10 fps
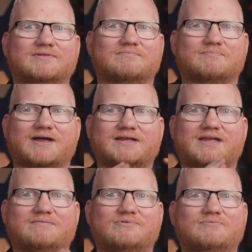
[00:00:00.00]
My
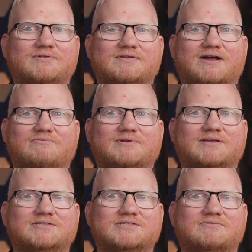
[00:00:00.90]
camera was not
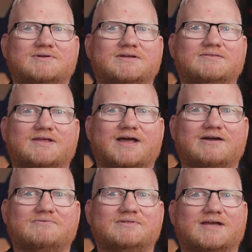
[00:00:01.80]
really showing that
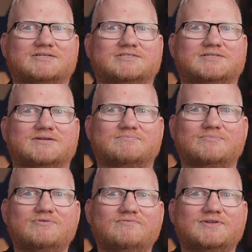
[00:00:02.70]
I was actually
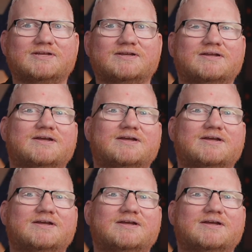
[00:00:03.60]
moving.